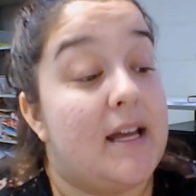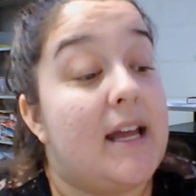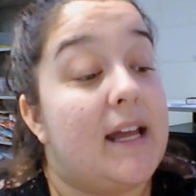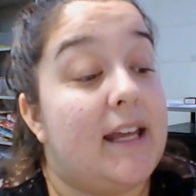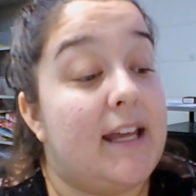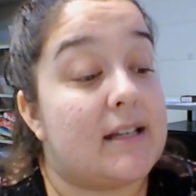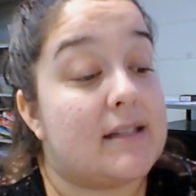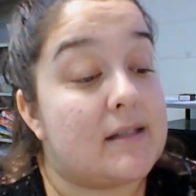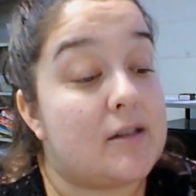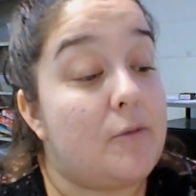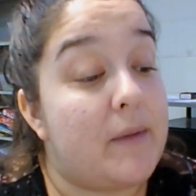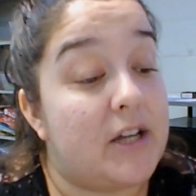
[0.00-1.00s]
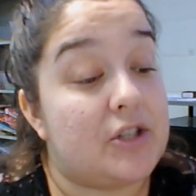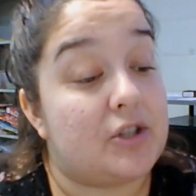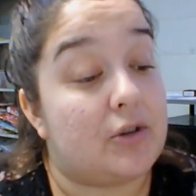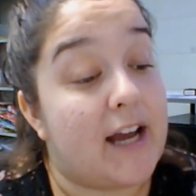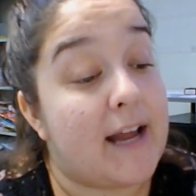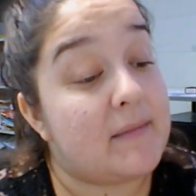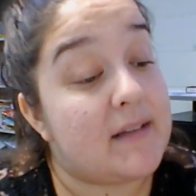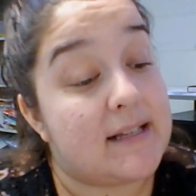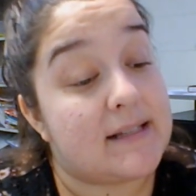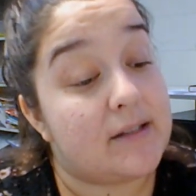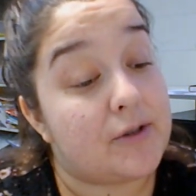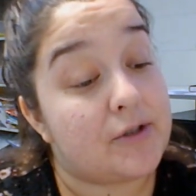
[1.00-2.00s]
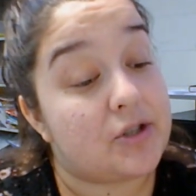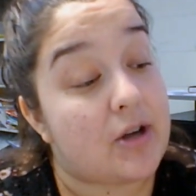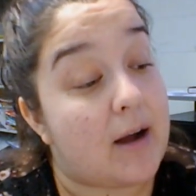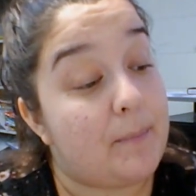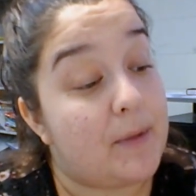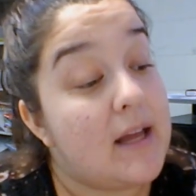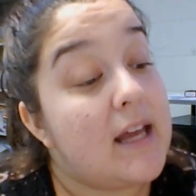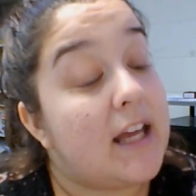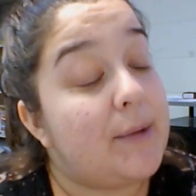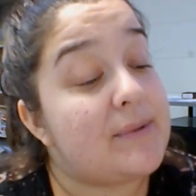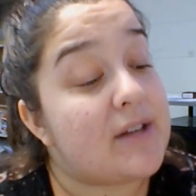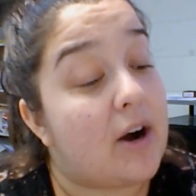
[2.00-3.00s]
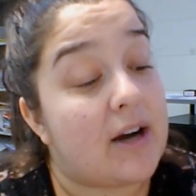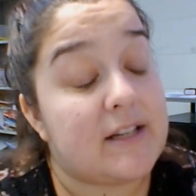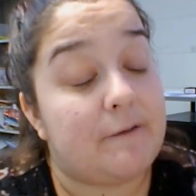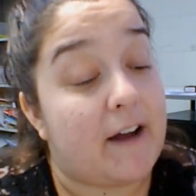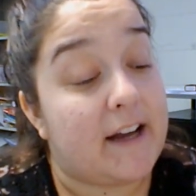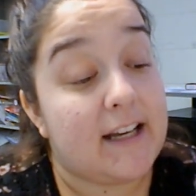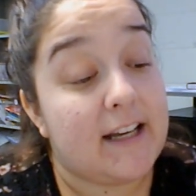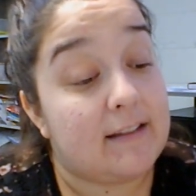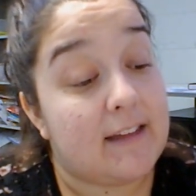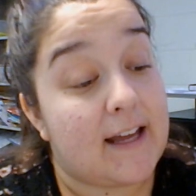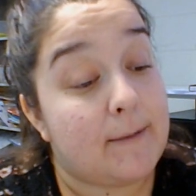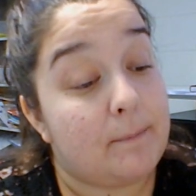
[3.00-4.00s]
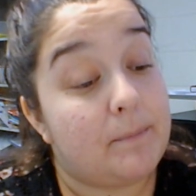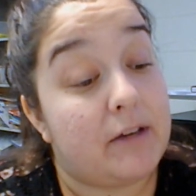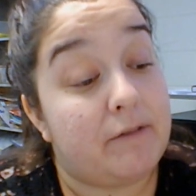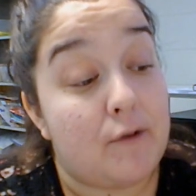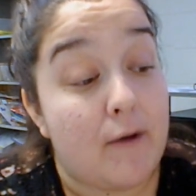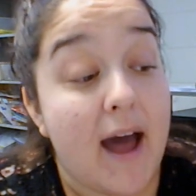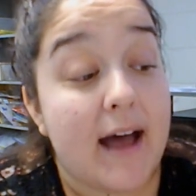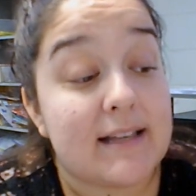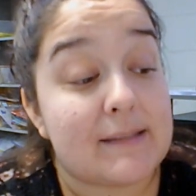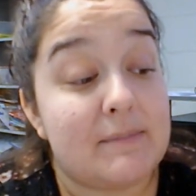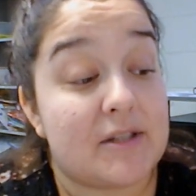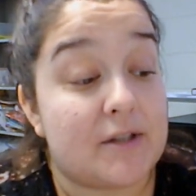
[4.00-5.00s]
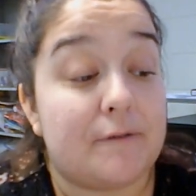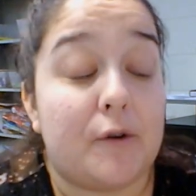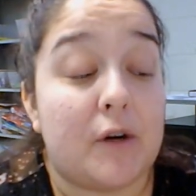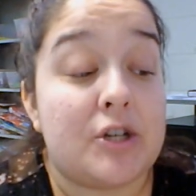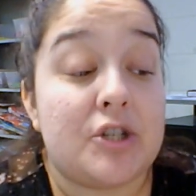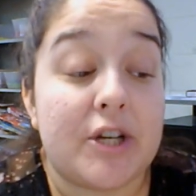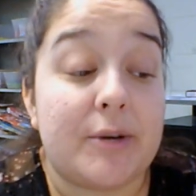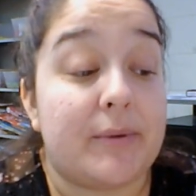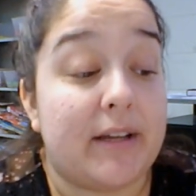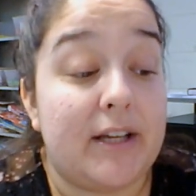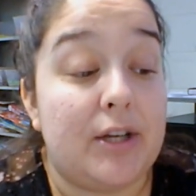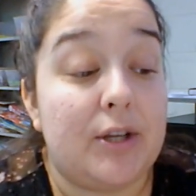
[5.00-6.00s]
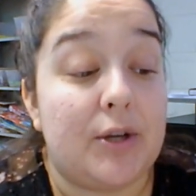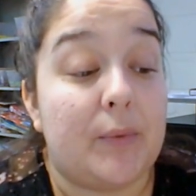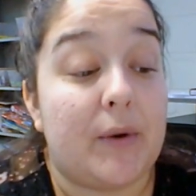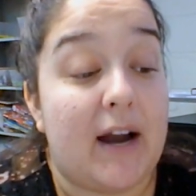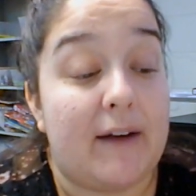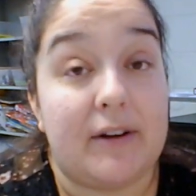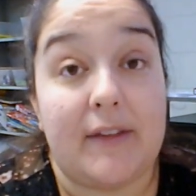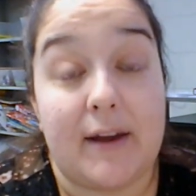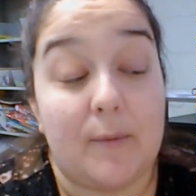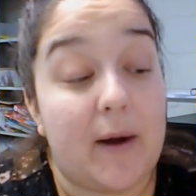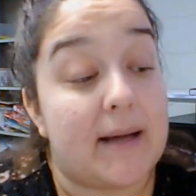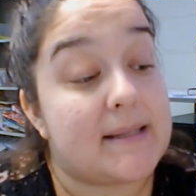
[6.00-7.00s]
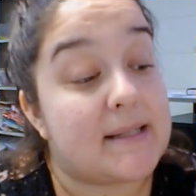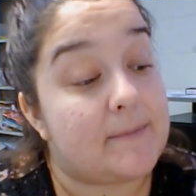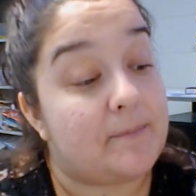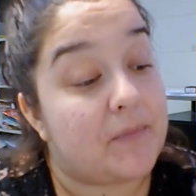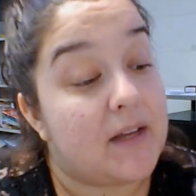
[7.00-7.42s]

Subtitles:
He had so much crammed in his little shop, it was hard to find anything, but if you asked, Mr. Ford generally knew where everything was.